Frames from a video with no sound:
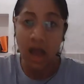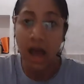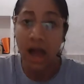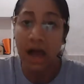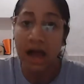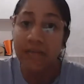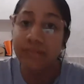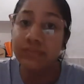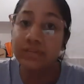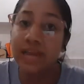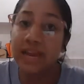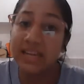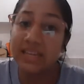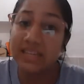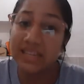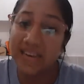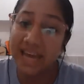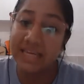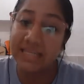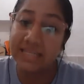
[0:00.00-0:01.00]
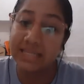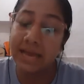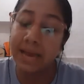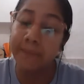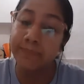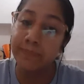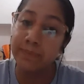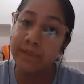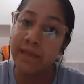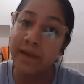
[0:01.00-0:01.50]
After that, the next
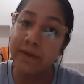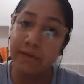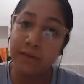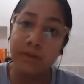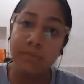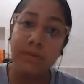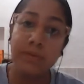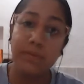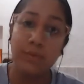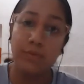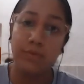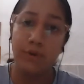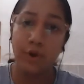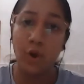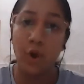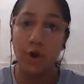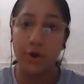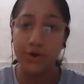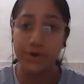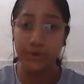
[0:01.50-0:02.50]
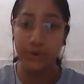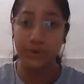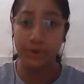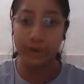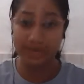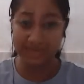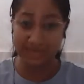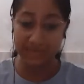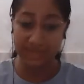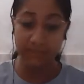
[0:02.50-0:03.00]
step that we'll be moving on to
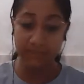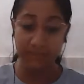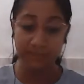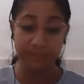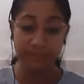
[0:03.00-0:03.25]
is,